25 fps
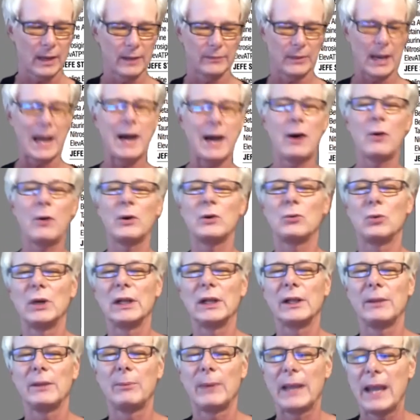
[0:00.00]
how it
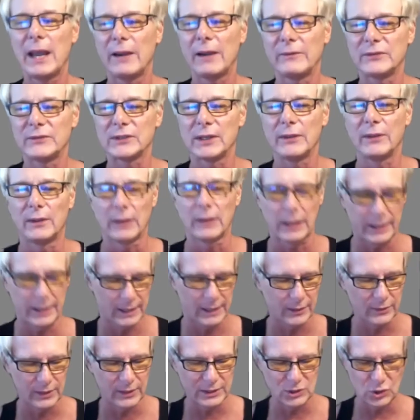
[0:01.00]
really behaves in
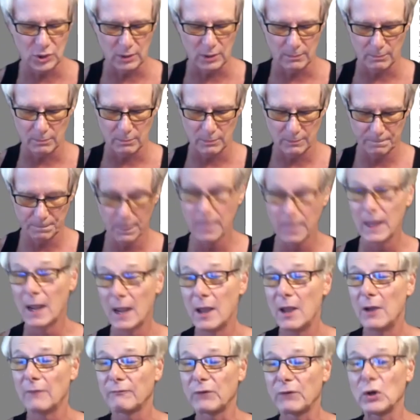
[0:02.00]
the gym.
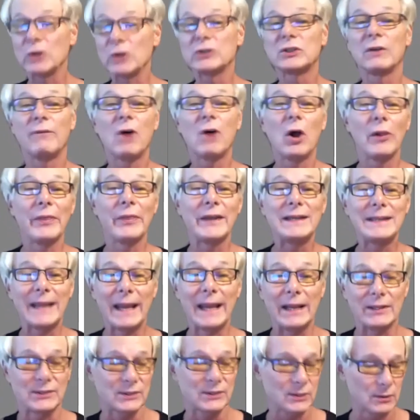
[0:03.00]
First of all, the
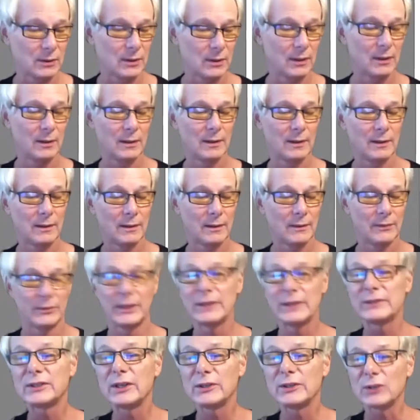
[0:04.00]
taste.
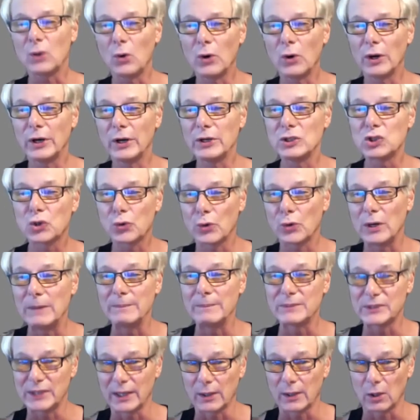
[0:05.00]
This is orange
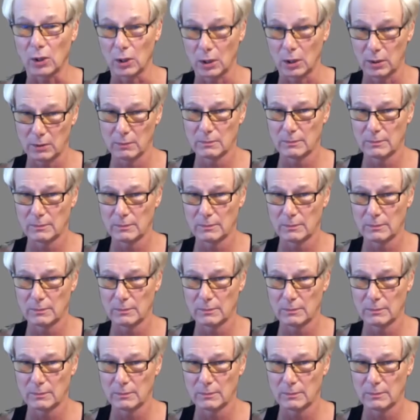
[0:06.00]
creamsicle.